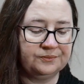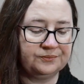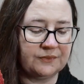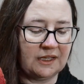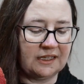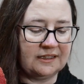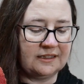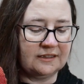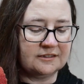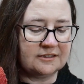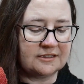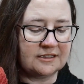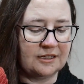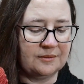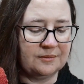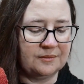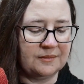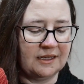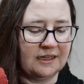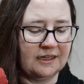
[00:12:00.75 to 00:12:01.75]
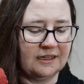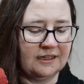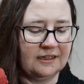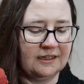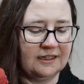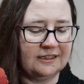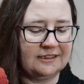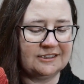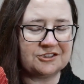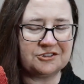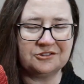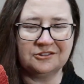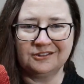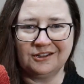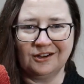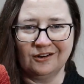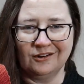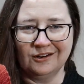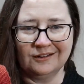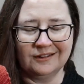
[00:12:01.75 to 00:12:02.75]
I did some additional
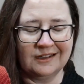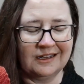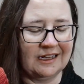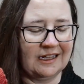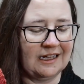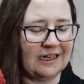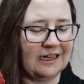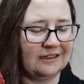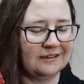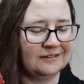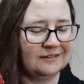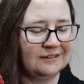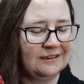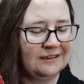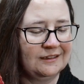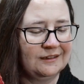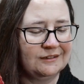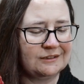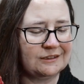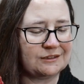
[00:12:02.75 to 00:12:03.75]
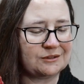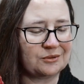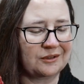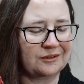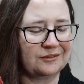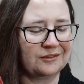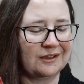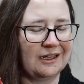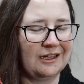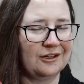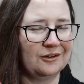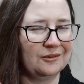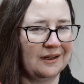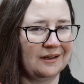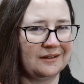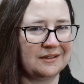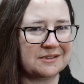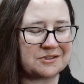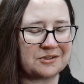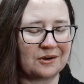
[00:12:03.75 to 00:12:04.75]
yarn that I had just sort of laying
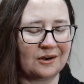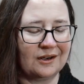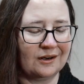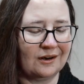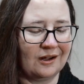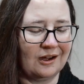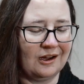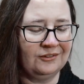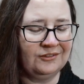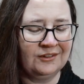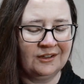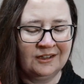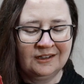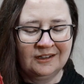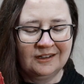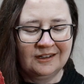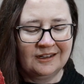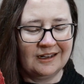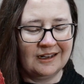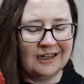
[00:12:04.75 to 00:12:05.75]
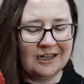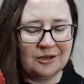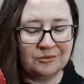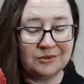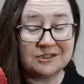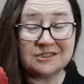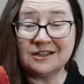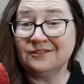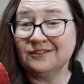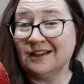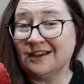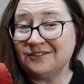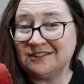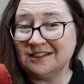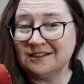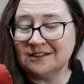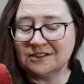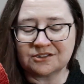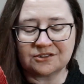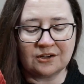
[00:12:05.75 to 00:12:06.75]
around to start it off, which I've left
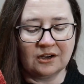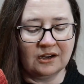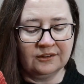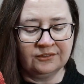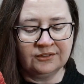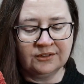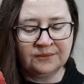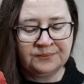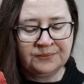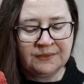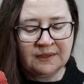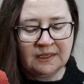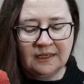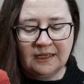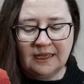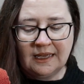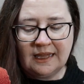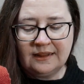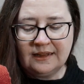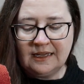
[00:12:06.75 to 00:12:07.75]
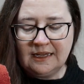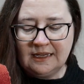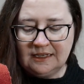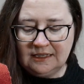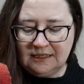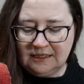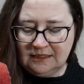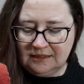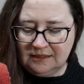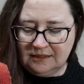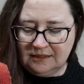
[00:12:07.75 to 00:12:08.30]
in the scarf, and then